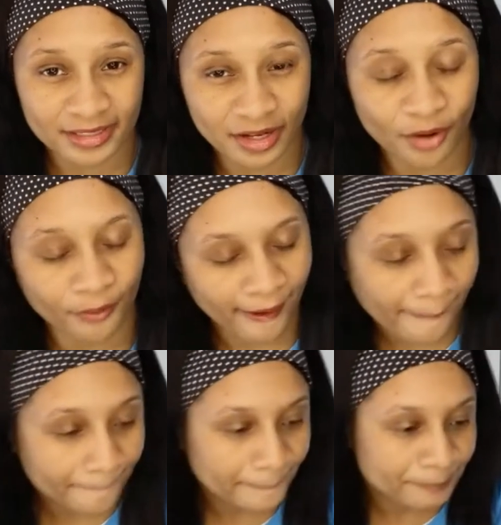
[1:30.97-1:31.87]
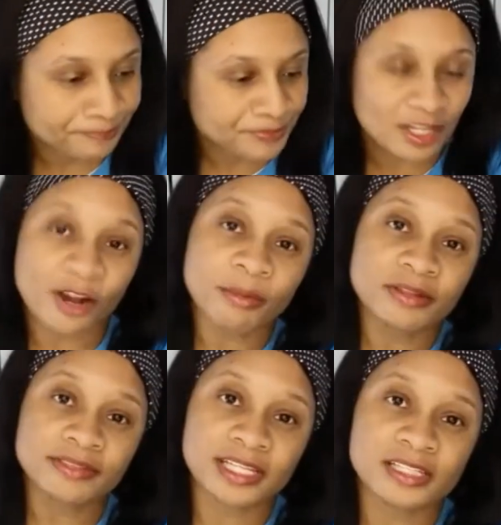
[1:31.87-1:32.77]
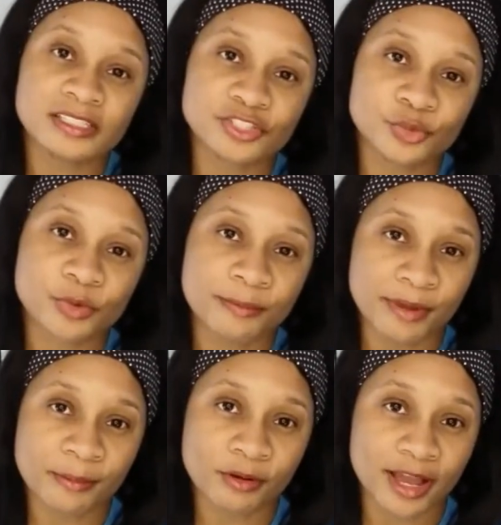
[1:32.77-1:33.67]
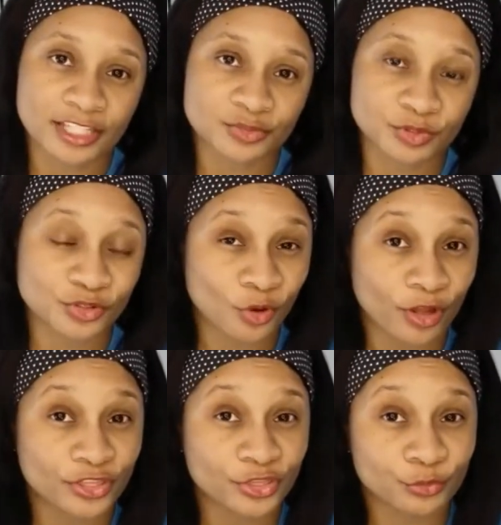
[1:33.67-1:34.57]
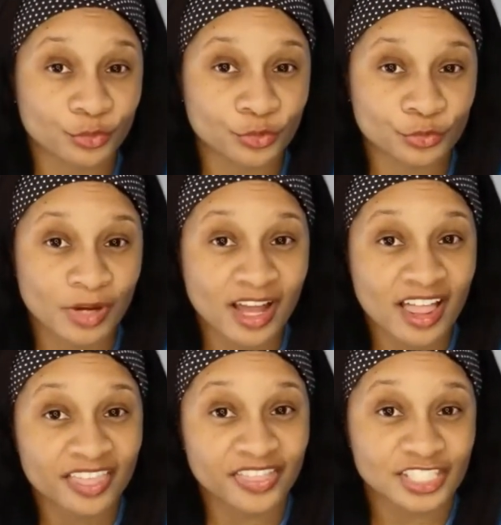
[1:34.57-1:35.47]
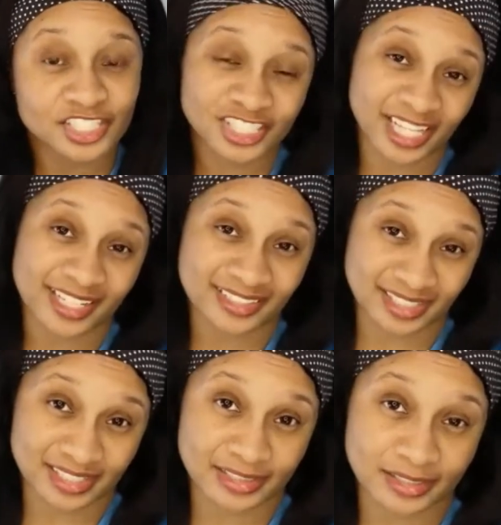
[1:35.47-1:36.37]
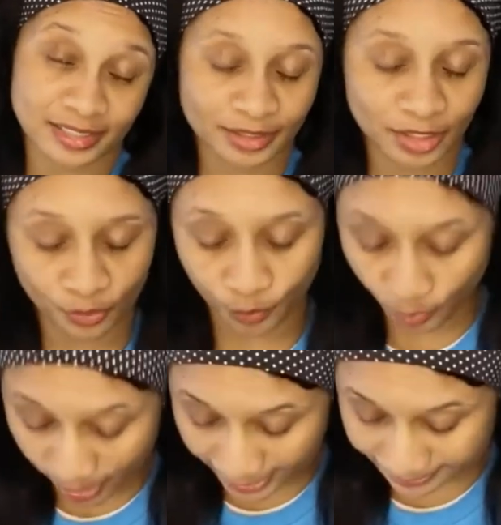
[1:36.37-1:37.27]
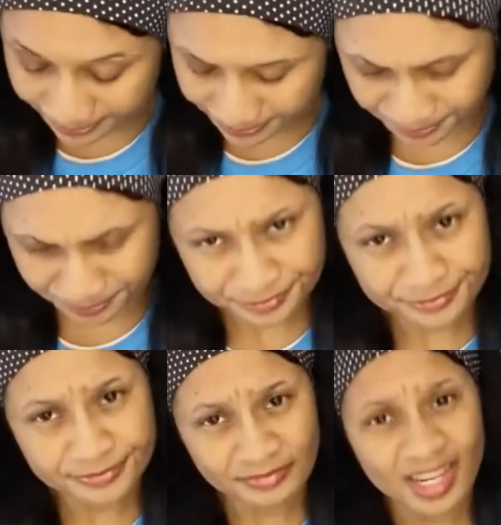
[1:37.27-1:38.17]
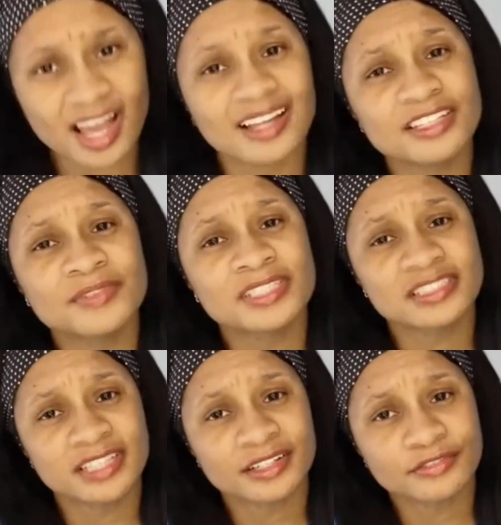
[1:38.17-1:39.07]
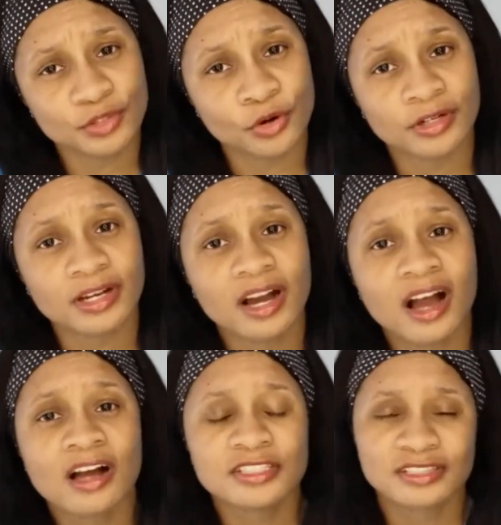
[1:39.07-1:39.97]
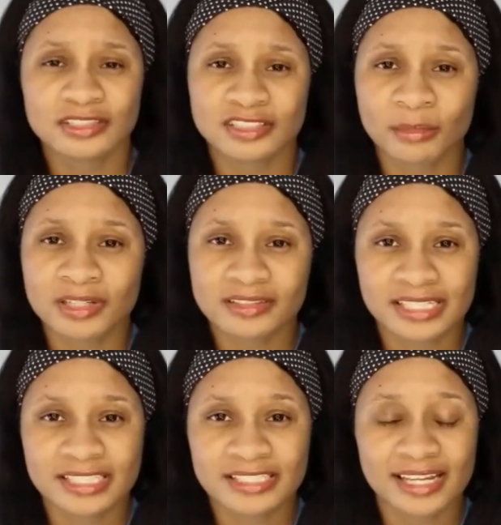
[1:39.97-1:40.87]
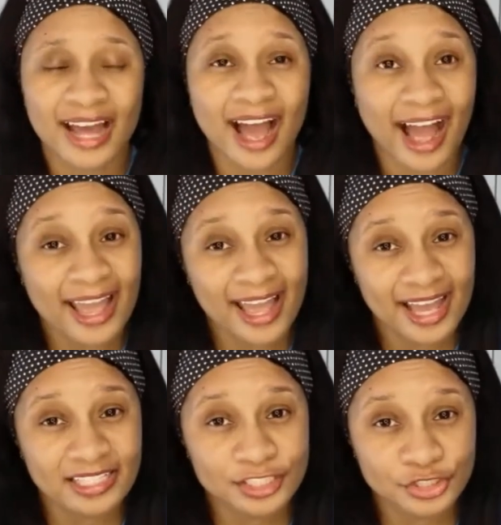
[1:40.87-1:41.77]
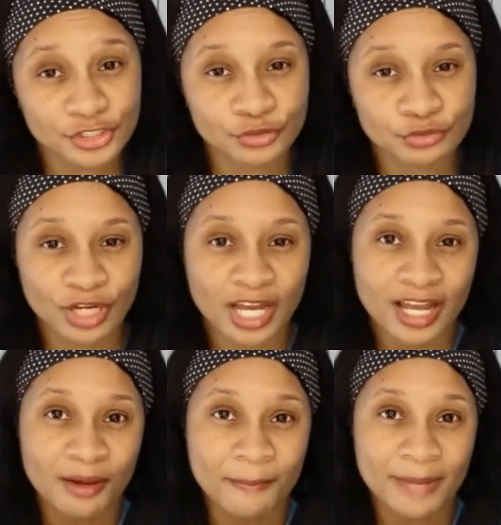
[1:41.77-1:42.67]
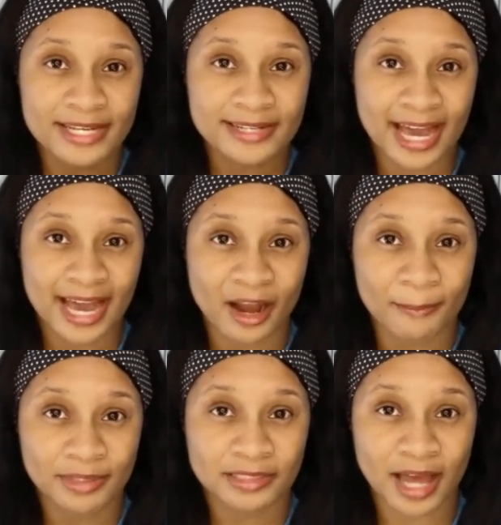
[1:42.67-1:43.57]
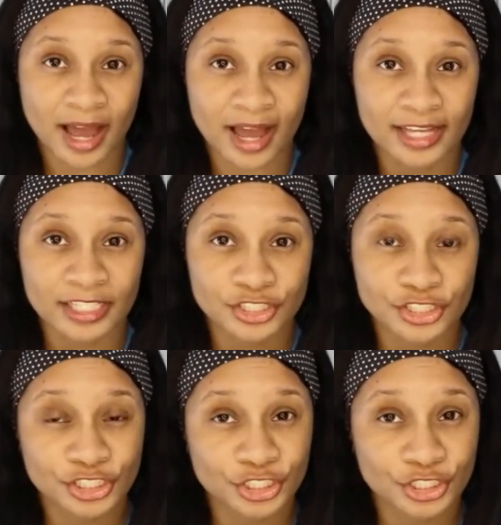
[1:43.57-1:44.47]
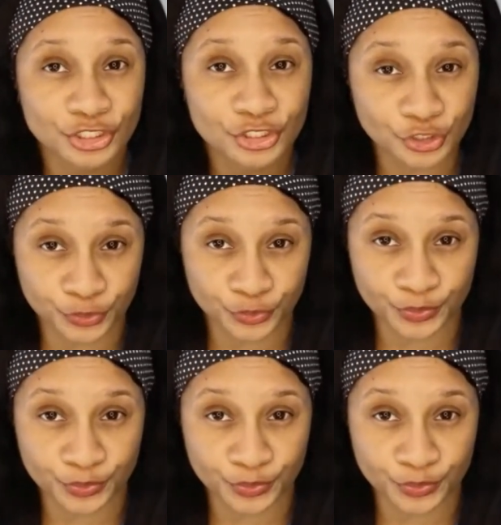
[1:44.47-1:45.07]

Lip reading: Okay, couple things to remember as we're going through this checklist. One, I live in the state of Florida, so some of the things that I had to do may not apply to you